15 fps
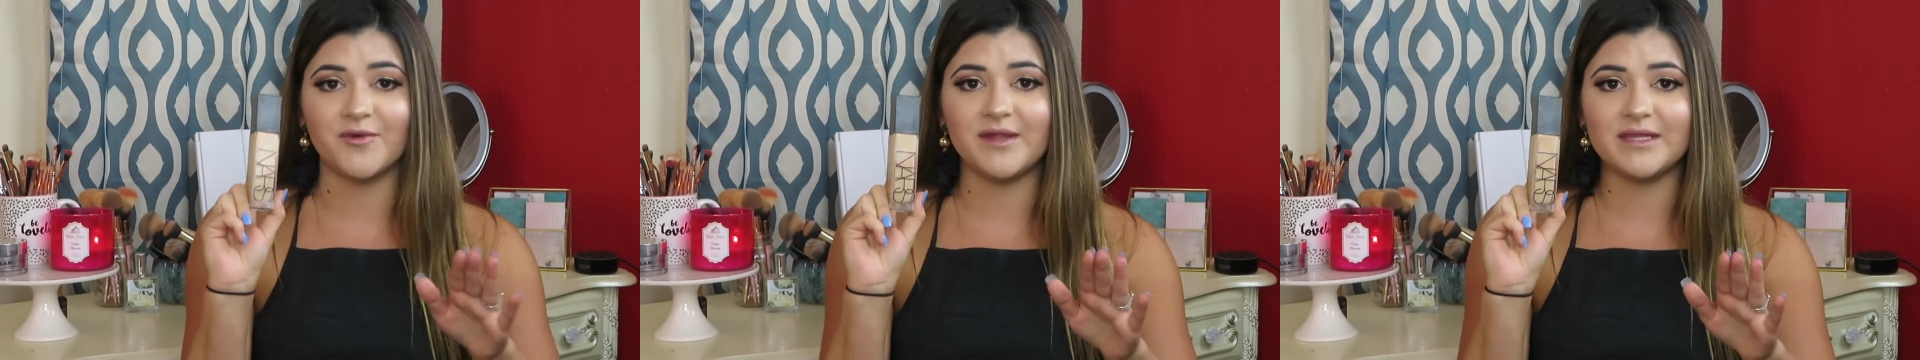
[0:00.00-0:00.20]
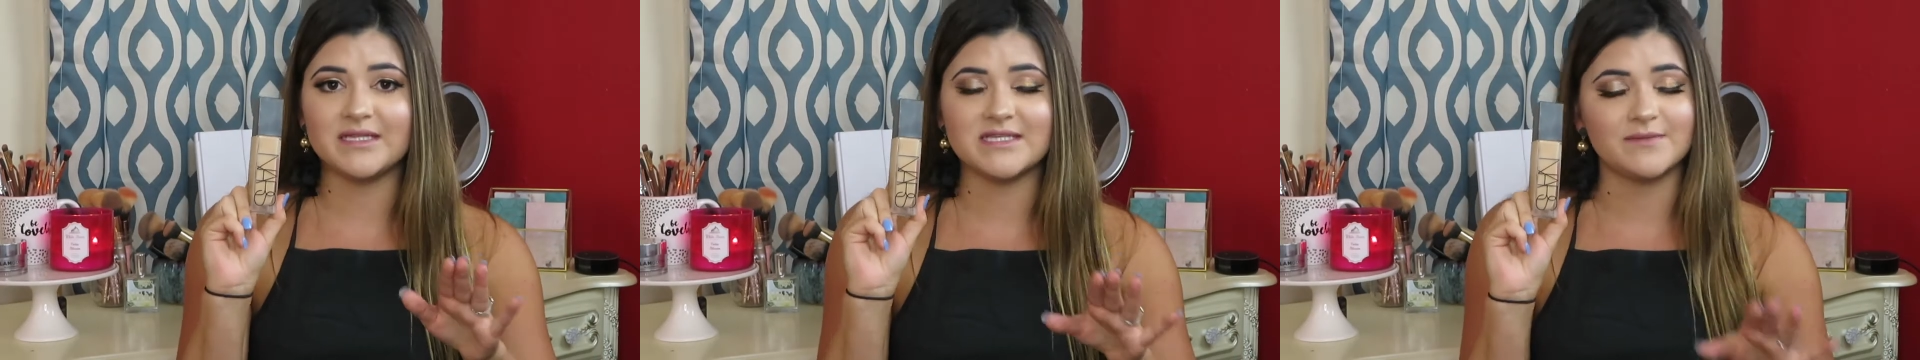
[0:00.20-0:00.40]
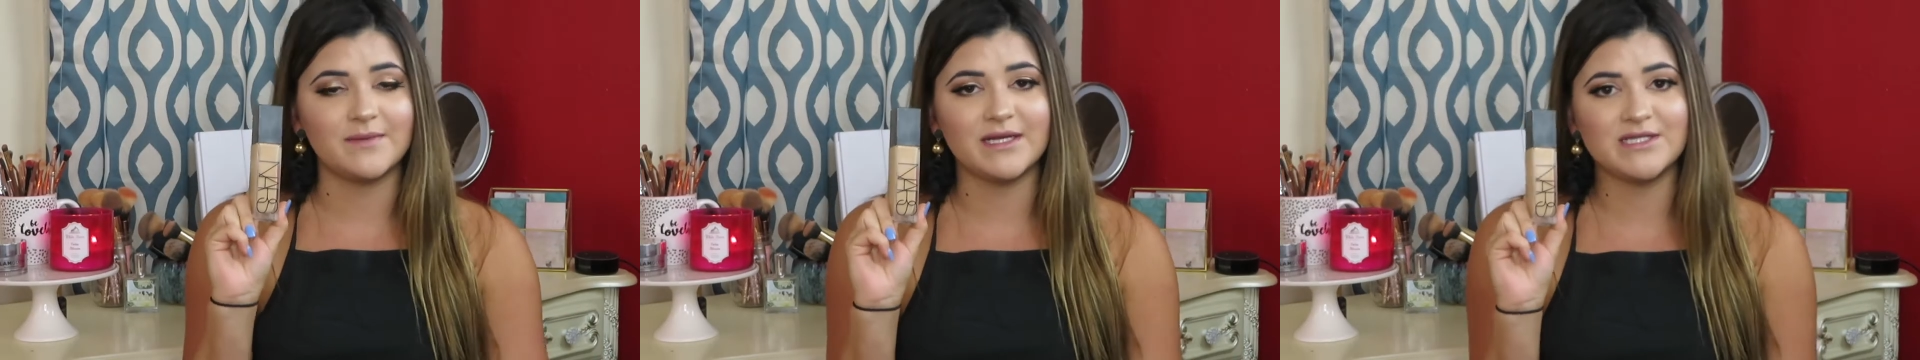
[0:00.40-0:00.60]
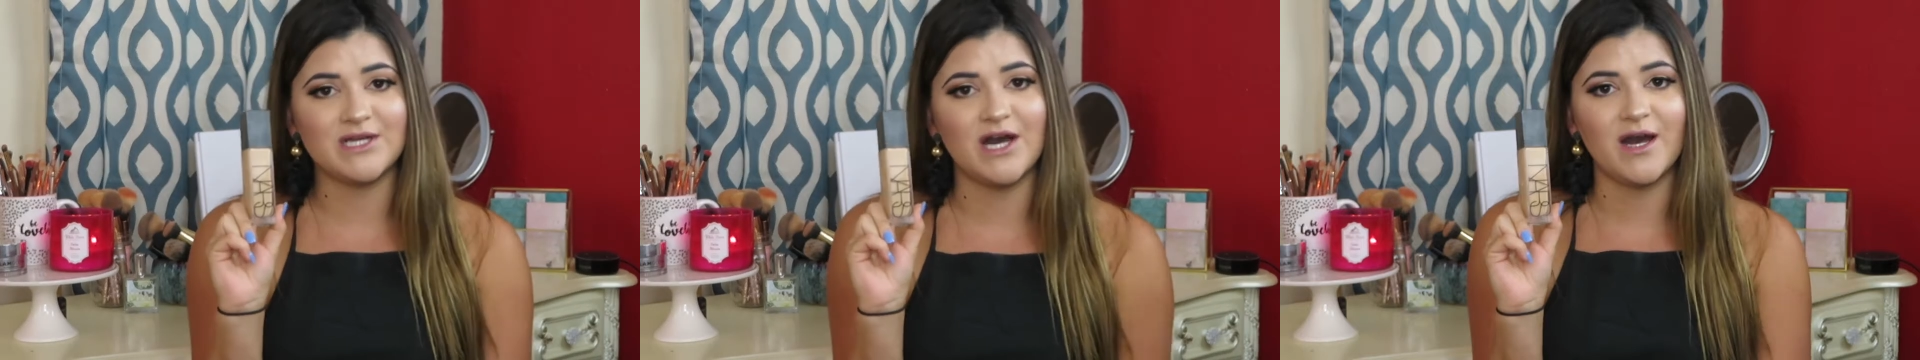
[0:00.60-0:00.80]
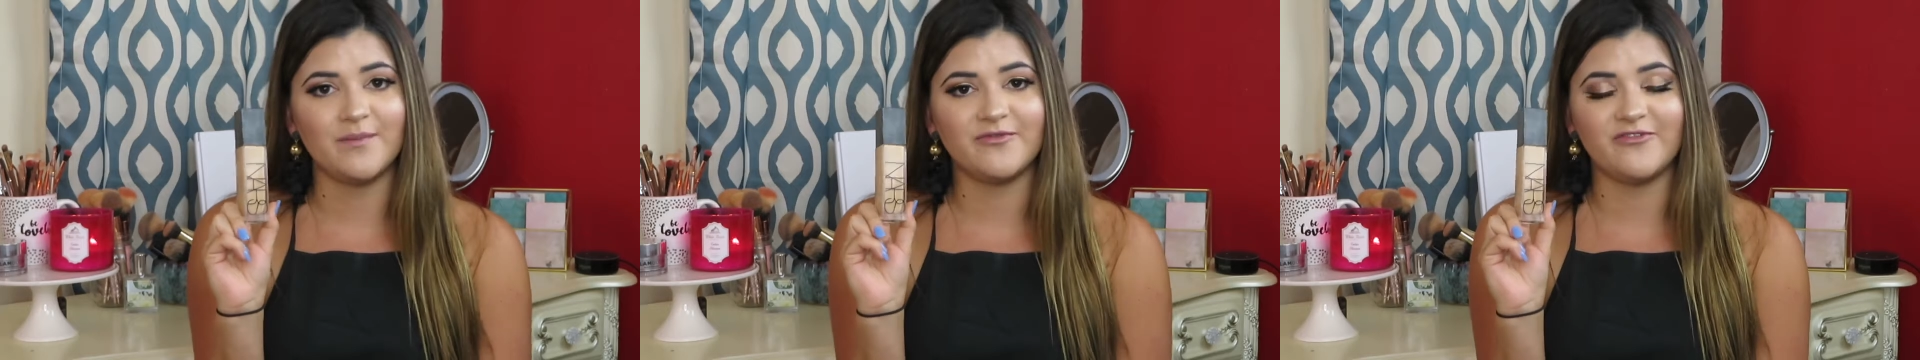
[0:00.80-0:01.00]
one that's in my
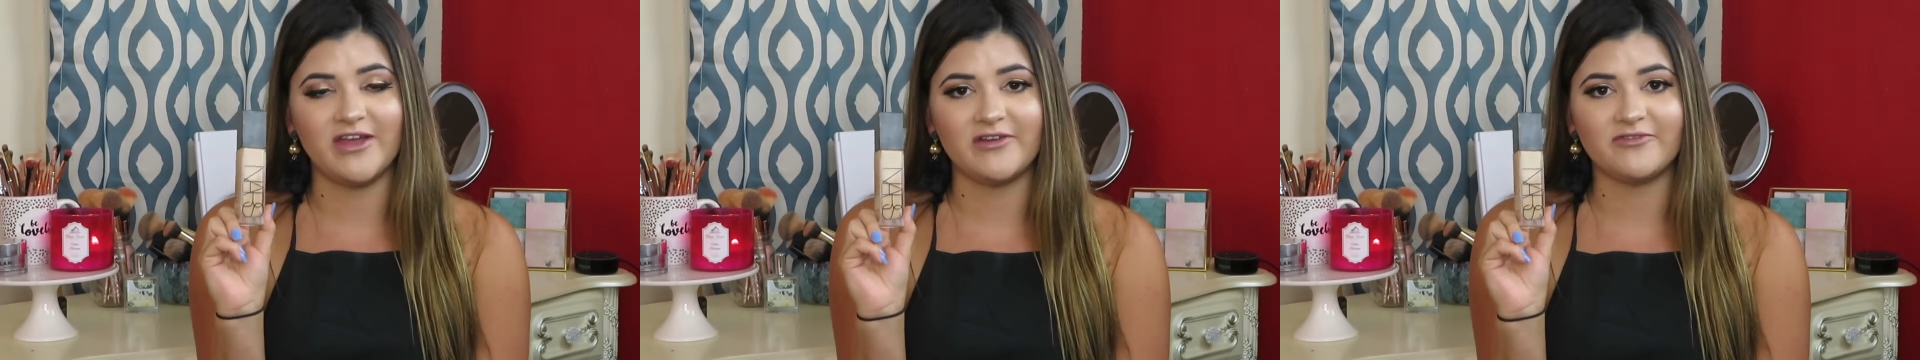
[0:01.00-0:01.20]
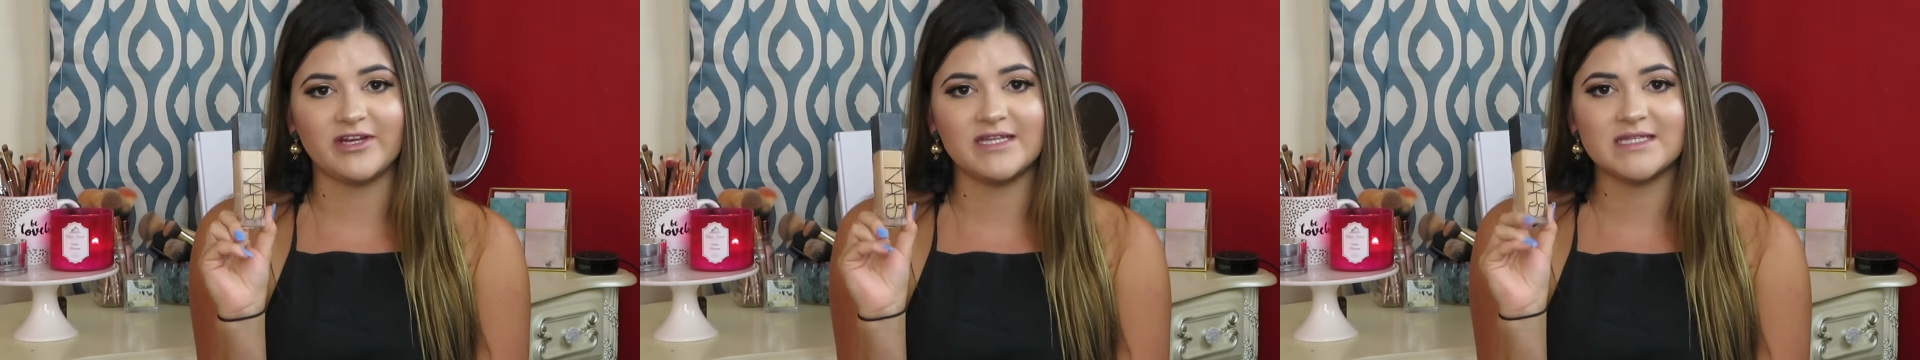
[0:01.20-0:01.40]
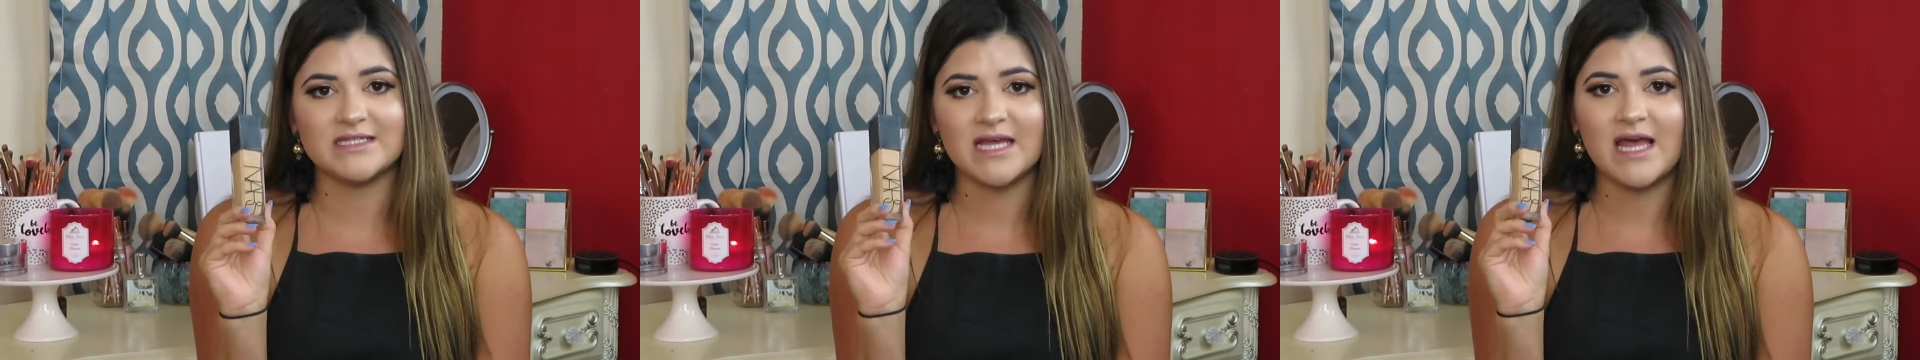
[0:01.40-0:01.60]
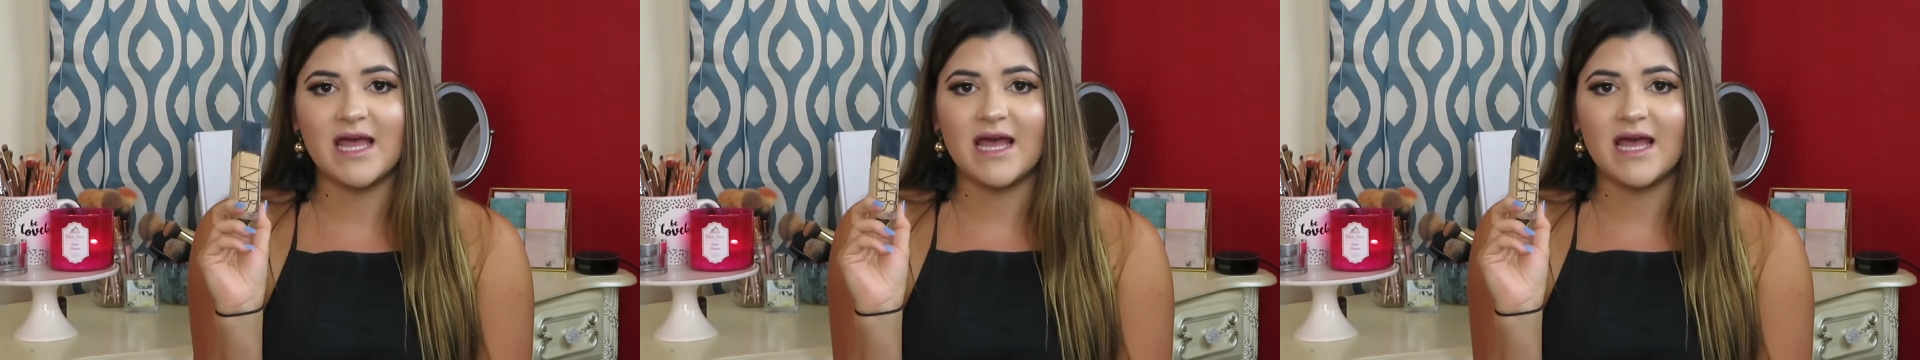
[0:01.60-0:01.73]
top favorites.